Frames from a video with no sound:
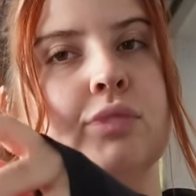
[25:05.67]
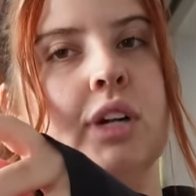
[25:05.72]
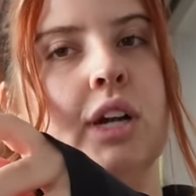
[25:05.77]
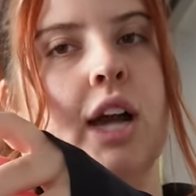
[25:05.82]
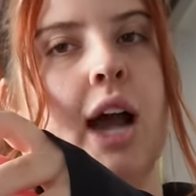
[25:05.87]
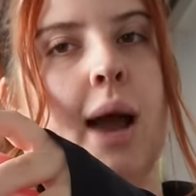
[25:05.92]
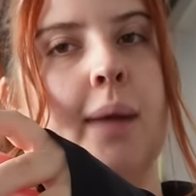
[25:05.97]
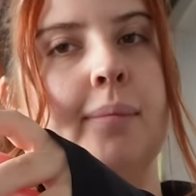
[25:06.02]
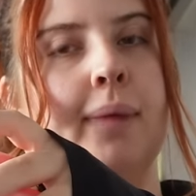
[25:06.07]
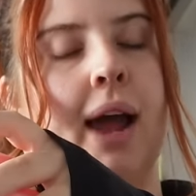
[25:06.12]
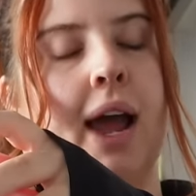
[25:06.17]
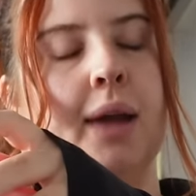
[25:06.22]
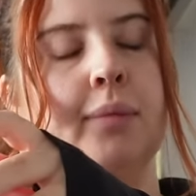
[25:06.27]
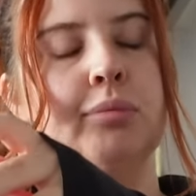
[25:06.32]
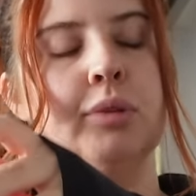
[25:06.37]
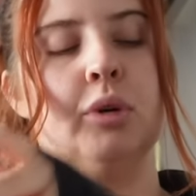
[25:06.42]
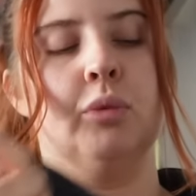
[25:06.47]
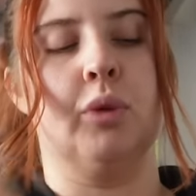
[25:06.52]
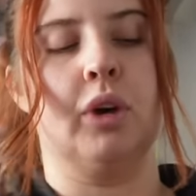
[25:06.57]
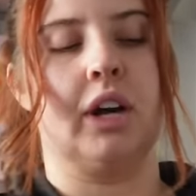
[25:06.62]
Got my
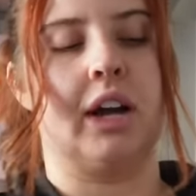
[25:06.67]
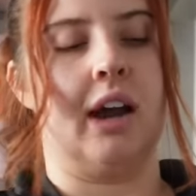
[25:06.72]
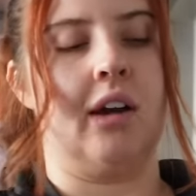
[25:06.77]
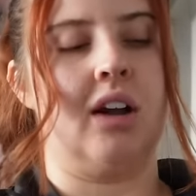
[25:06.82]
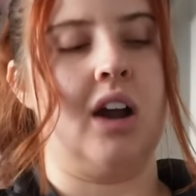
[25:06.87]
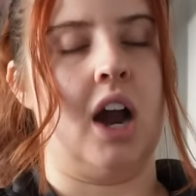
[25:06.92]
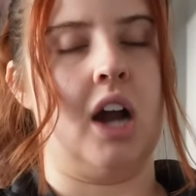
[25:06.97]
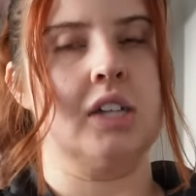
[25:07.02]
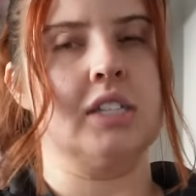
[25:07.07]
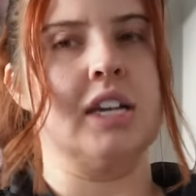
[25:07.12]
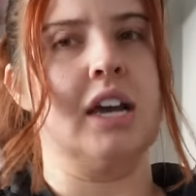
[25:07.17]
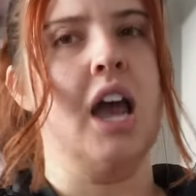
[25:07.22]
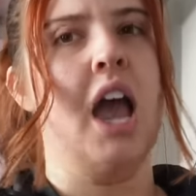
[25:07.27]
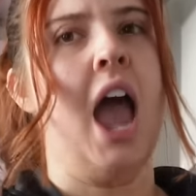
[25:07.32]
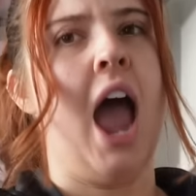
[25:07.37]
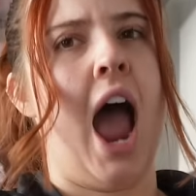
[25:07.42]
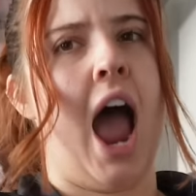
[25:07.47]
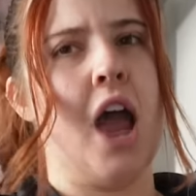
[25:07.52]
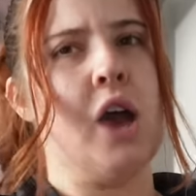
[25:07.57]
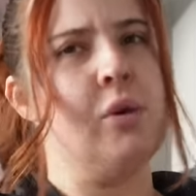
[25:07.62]
pre-workout cocktail. I